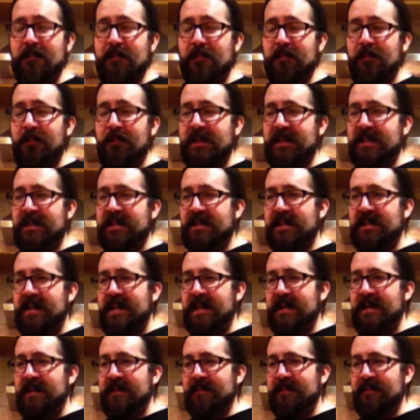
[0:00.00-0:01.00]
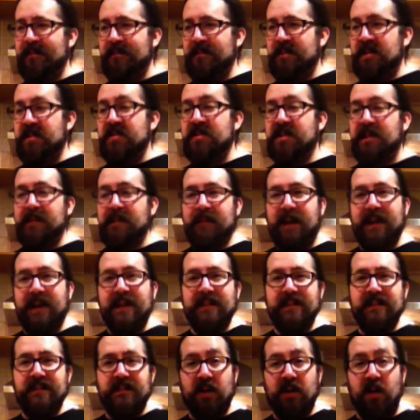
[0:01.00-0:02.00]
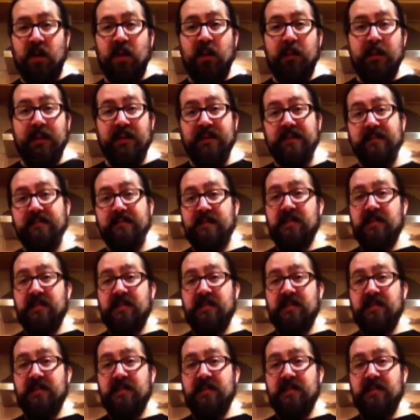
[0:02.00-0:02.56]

which she usually makes on the build-up